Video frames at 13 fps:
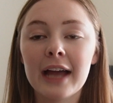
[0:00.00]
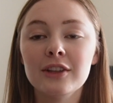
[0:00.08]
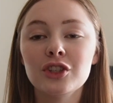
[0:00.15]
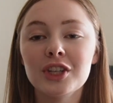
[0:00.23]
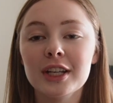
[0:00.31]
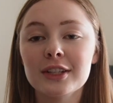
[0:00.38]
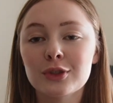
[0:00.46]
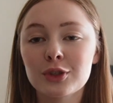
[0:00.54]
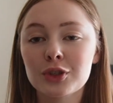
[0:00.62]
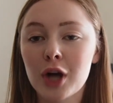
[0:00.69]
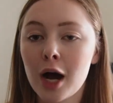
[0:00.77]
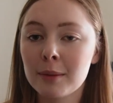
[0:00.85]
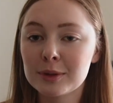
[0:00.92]
and she had
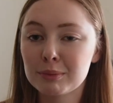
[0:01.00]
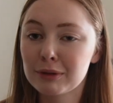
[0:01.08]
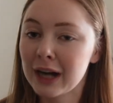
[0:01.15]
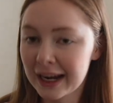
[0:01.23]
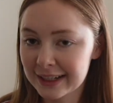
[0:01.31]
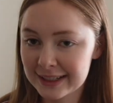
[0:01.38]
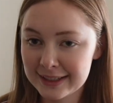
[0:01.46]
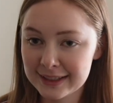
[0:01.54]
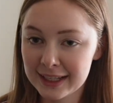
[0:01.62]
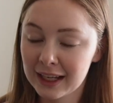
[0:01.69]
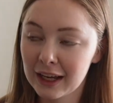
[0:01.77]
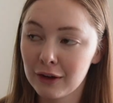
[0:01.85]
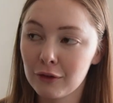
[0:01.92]
stopped
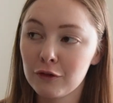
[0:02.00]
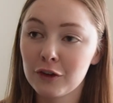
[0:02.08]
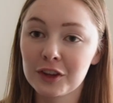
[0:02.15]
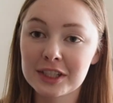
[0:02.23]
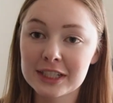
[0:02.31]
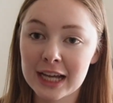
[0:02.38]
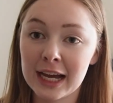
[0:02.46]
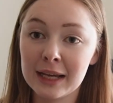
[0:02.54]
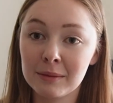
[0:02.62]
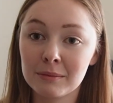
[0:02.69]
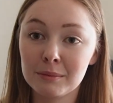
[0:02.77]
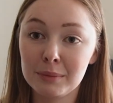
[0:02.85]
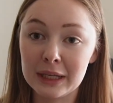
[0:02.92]
practicing for the
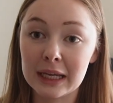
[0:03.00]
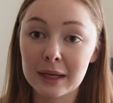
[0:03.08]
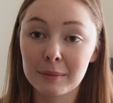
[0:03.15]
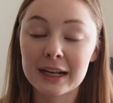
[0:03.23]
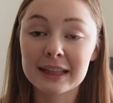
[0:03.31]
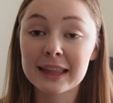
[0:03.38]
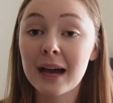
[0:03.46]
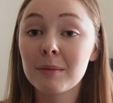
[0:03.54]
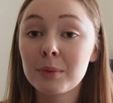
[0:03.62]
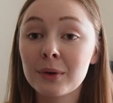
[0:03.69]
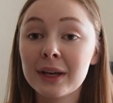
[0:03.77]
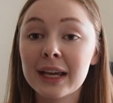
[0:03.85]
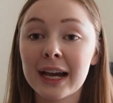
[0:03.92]
time being. But at that
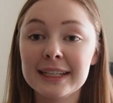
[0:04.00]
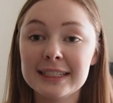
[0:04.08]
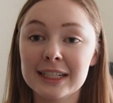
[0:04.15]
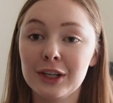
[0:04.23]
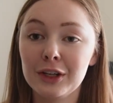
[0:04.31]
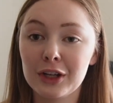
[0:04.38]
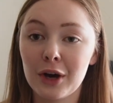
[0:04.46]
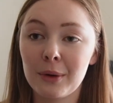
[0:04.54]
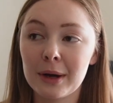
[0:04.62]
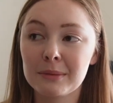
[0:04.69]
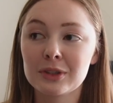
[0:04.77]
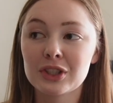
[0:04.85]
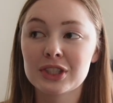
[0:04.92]
point, I didn't know.
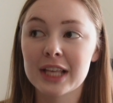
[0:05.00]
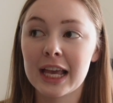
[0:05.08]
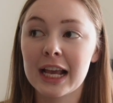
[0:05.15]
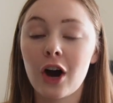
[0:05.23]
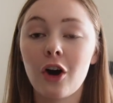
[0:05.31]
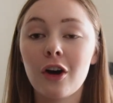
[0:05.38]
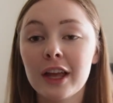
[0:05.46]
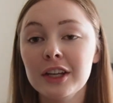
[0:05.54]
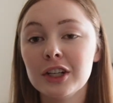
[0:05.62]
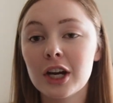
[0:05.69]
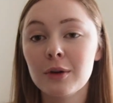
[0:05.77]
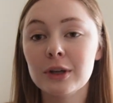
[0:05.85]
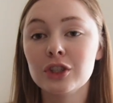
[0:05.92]
I'm just like, all I
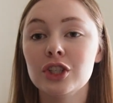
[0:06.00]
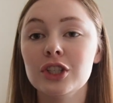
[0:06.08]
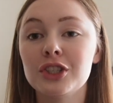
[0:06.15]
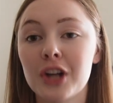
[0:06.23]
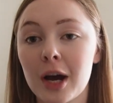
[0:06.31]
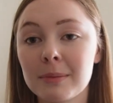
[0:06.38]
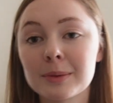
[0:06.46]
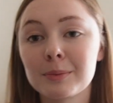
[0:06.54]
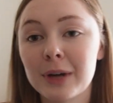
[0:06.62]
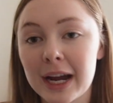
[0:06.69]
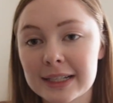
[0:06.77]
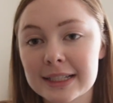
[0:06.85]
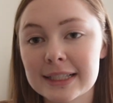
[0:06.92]
know is she stopped
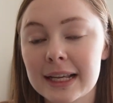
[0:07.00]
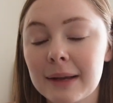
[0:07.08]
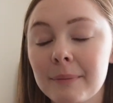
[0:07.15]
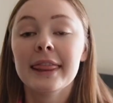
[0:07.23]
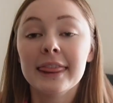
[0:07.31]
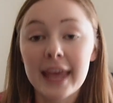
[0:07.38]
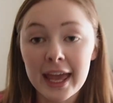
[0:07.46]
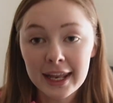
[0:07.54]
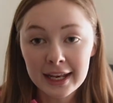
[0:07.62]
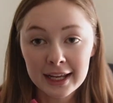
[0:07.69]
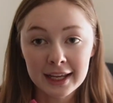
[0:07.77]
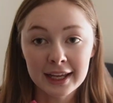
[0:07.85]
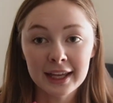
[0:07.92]
practicing. Then
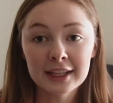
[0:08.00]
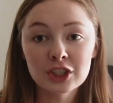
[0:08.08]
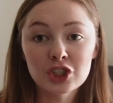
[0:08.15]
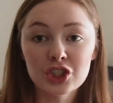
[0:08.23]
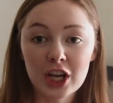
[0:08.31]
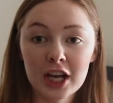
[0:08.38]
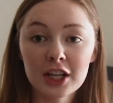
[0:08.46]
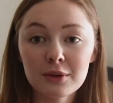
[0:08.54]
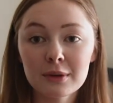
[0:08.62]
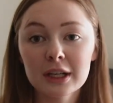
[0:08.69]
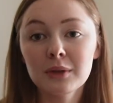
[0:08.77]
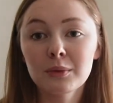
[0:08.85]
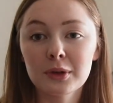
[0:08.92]

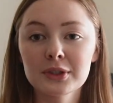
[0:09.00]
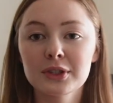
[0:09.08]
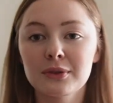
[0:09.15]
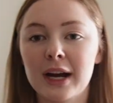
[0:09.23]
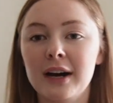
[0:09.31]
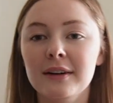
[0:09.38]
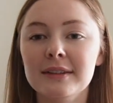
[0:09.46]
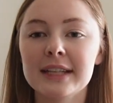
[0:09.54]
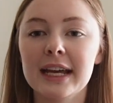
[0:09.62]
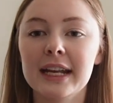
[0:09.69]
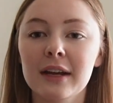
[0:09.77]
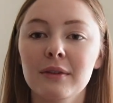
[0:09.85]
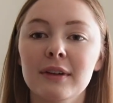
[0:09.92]
January rolls around and I